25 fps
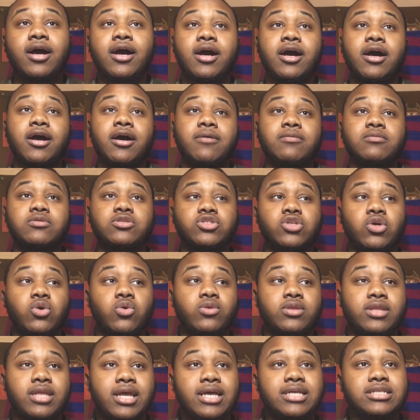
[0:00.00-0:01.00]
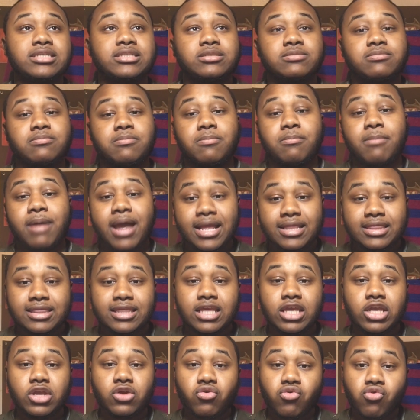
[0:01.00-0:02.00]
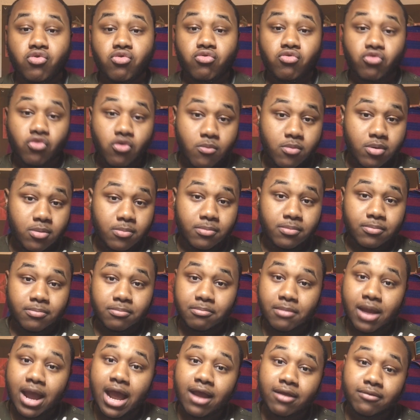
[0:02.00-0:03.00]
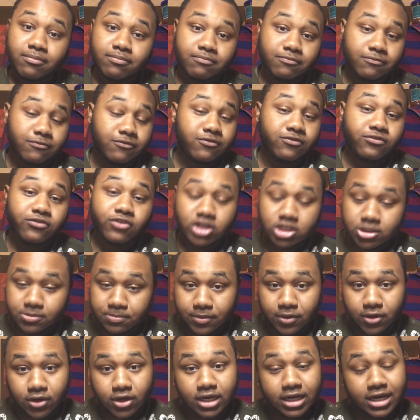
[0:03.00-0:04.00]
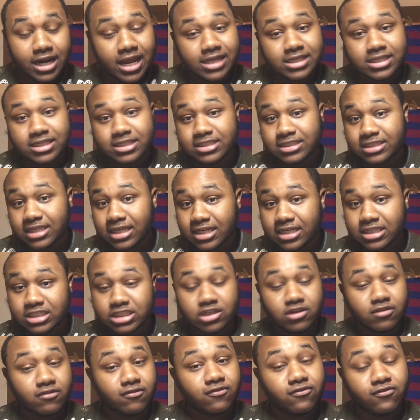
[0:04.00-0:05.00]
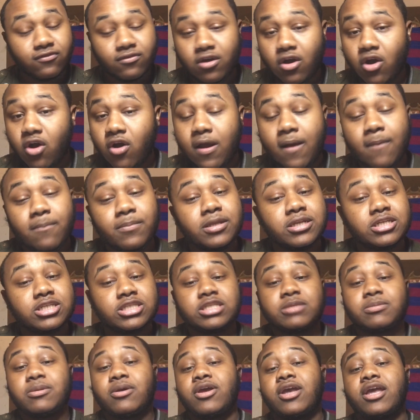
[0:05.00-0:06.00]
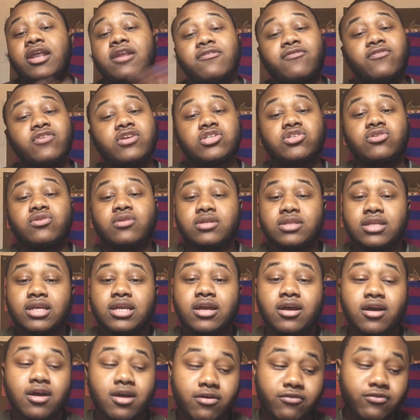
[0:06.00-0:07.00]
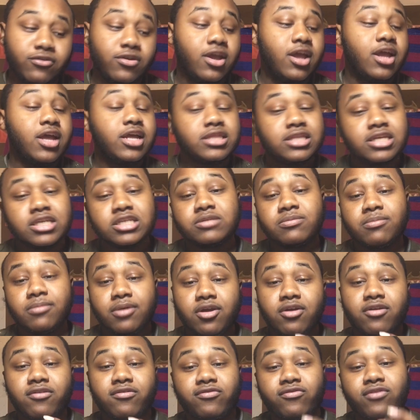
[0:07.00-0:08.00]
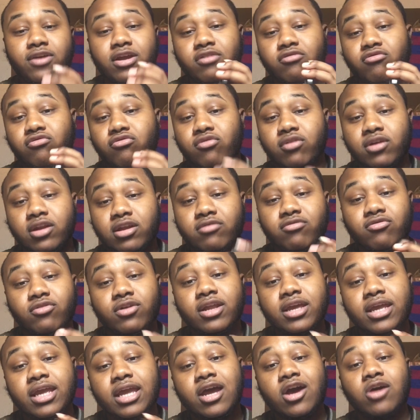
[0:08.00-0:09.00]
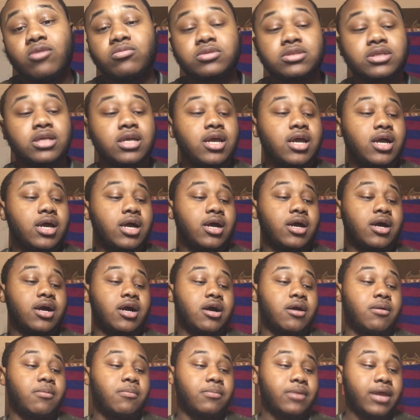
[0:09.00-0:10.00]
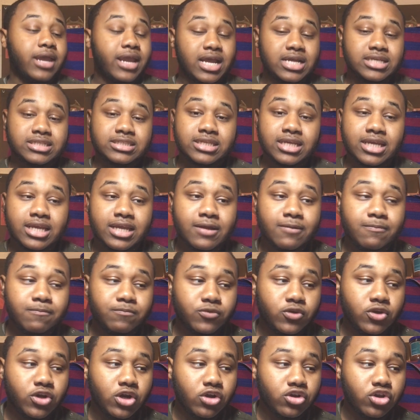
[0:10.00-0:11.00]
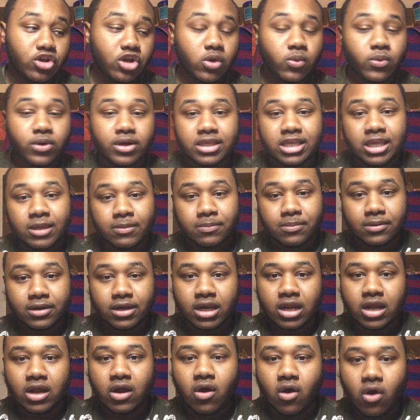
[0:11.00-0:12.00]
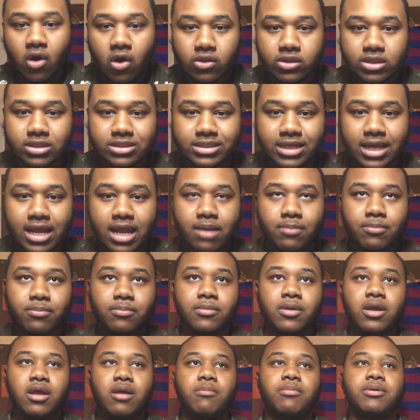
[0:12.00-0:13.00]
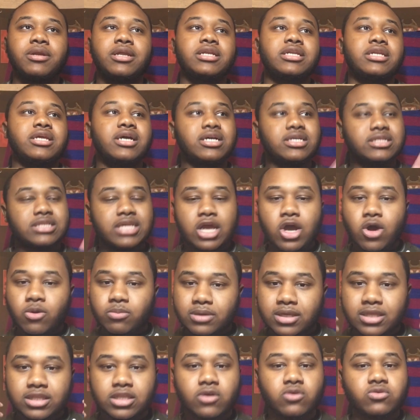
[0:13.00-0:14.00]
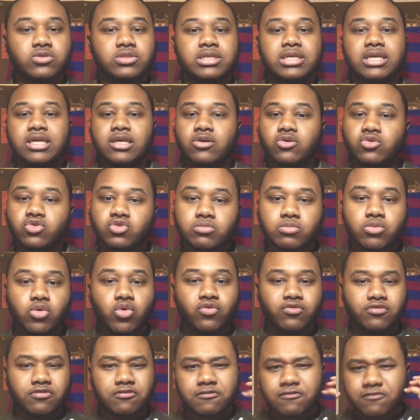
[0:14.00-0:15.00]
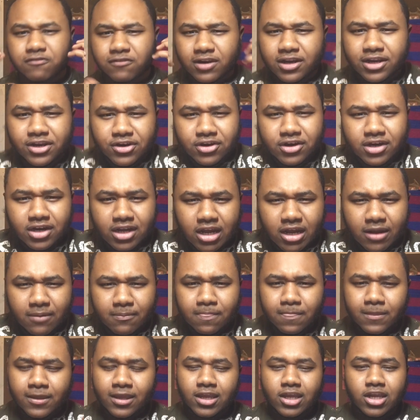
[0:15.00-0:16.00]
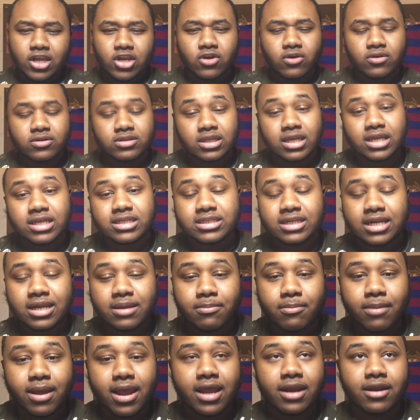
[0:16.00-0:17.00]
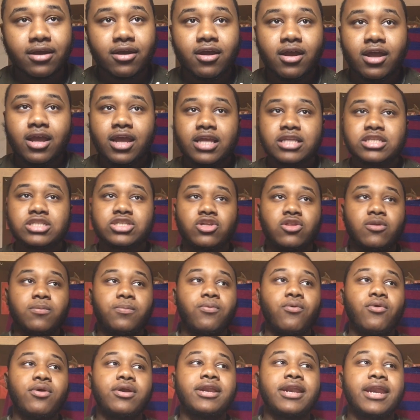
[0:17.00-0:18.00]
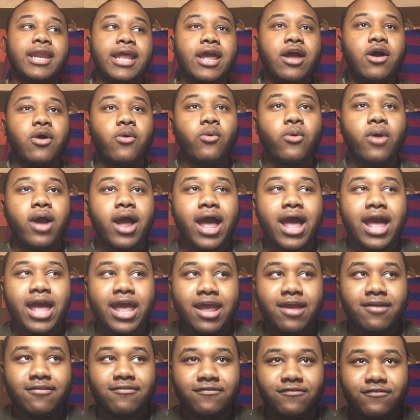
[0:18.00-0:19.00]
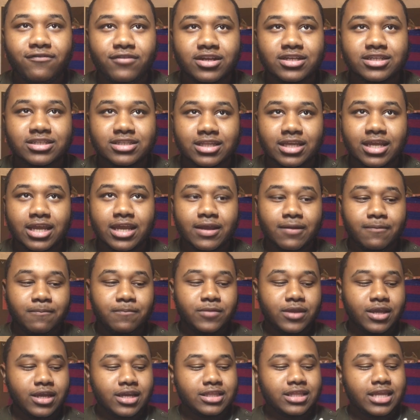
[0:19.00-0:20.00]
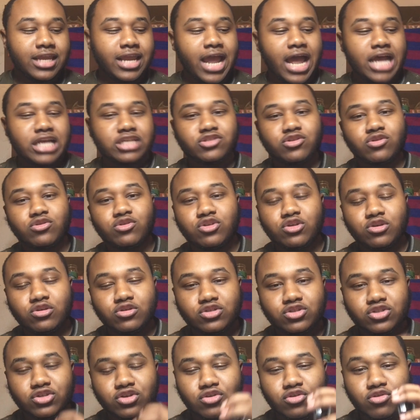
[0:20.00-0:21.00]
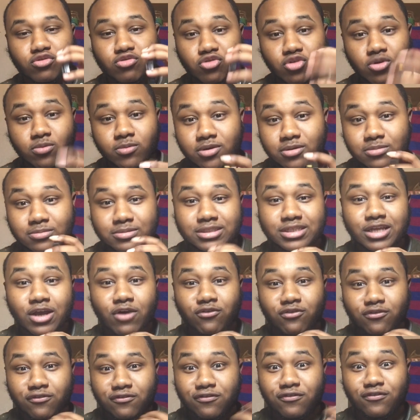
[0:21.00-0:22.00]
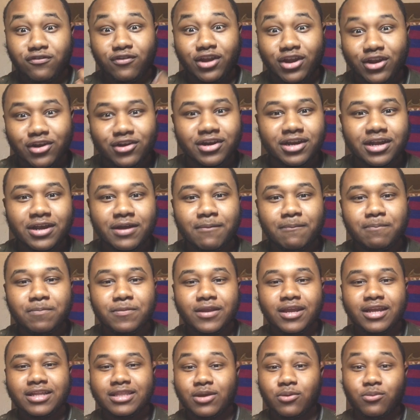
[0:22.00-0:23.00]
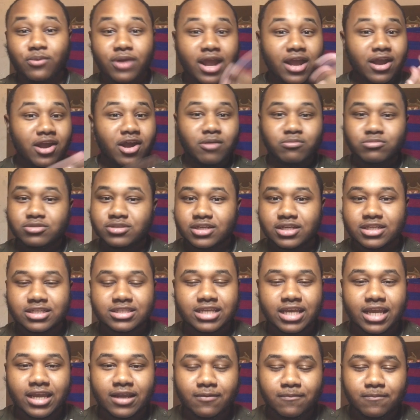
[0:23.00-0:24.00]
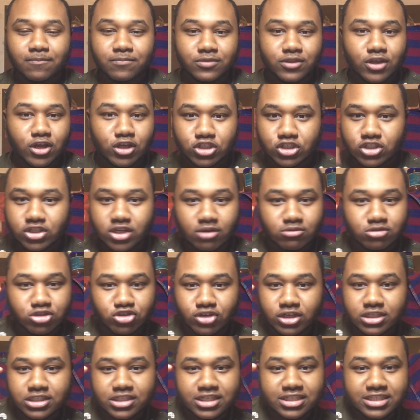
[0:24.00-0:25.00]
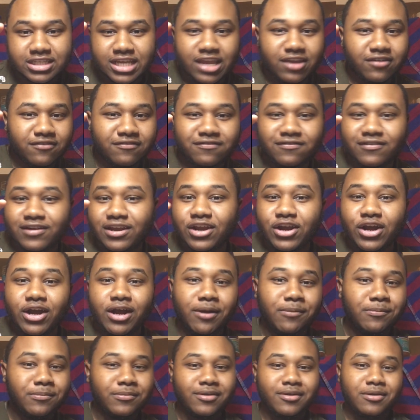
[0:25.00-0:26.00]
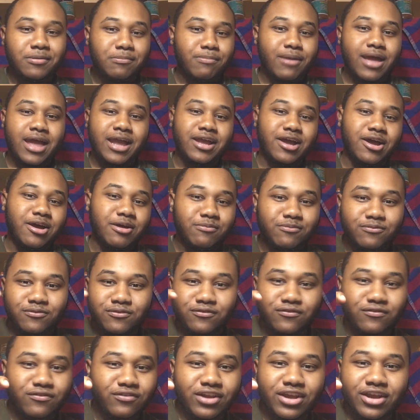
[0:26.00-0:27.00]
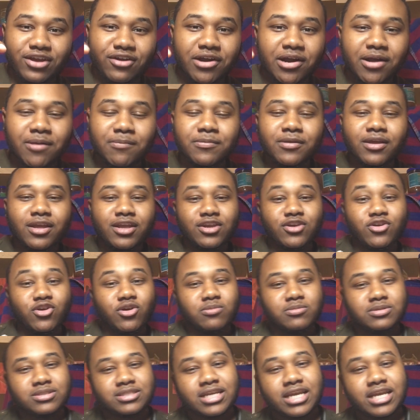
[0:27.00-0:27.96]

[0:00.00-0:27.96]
So that's my thing on grooming my fish, period. Not just cichlids, just about any fish you could think of. This mirror effect really helps. Like I said, you know, you don't want to keep it in there all the time, but it does help get those gills moving, flaring up, you know, things in that matter. To the point now where I have fish that they got so used to grooming themselves and flaring up that when I come to the tank, they'll just come straight to the tank and flare up. Back up, flare up, you know what I'm saying?